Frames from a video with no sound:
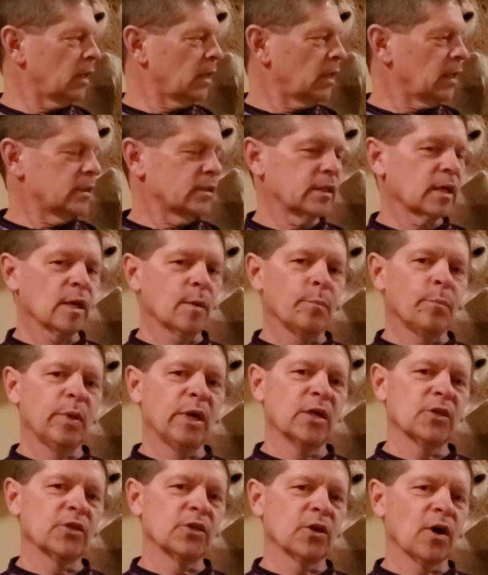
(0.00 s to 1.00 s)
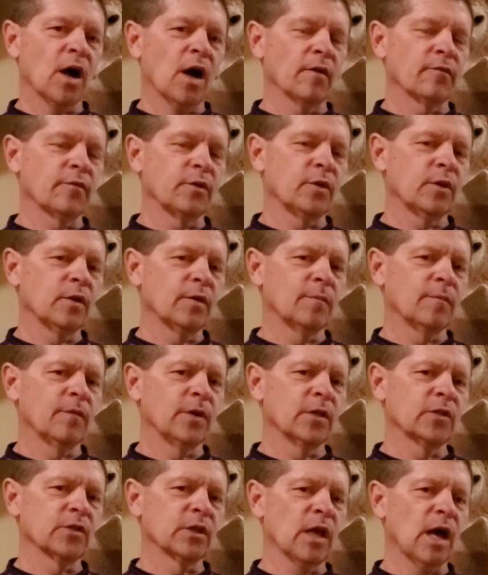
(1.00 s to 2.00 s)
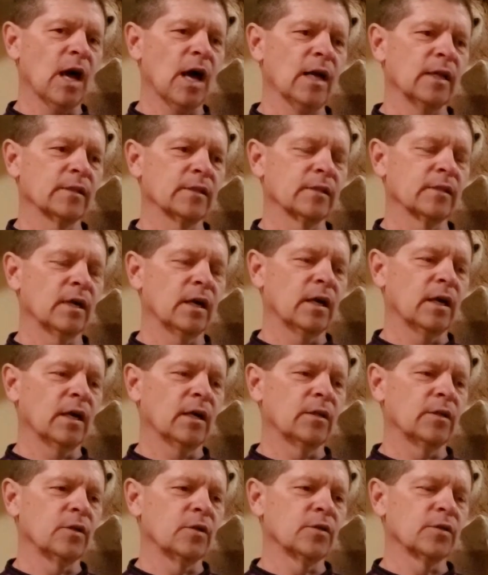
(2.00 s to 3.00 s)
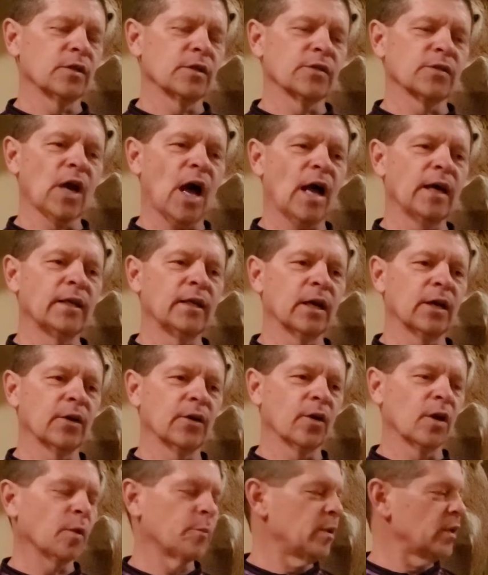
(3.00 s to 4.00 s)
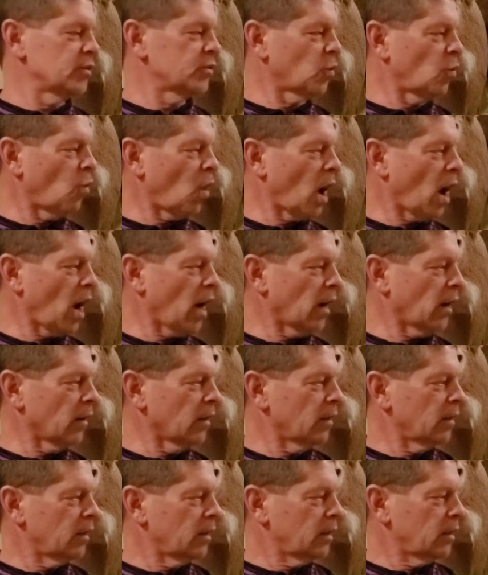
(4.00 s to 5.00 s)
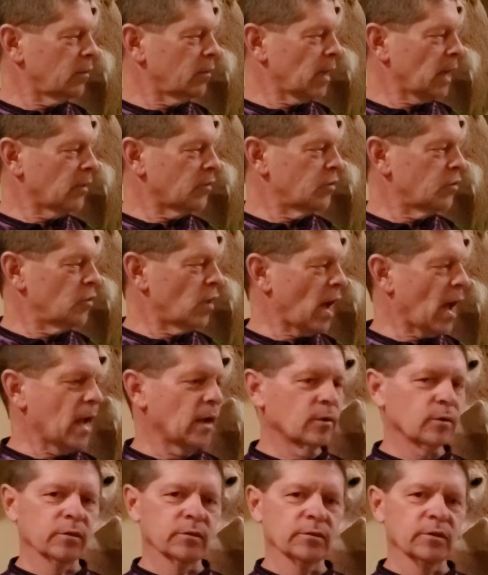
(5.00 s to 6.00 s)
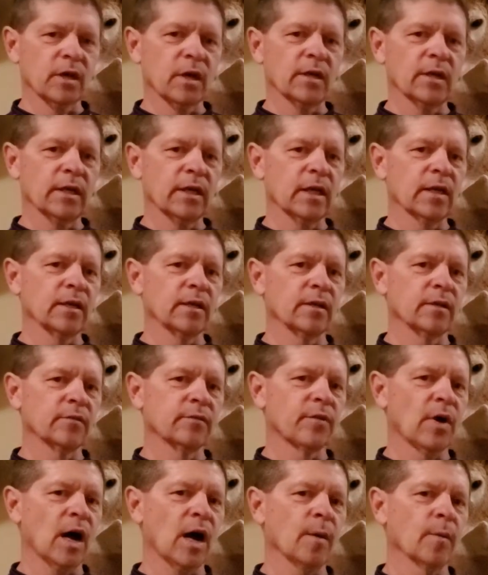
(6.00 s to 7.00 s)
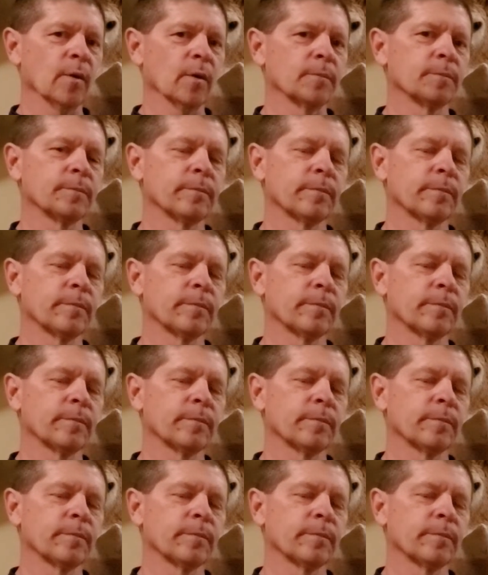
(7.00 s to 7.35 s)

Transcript: it's going to pinch it off. You can visualize using a side cutter on a piece of wire, make two angles on the end of the fiber.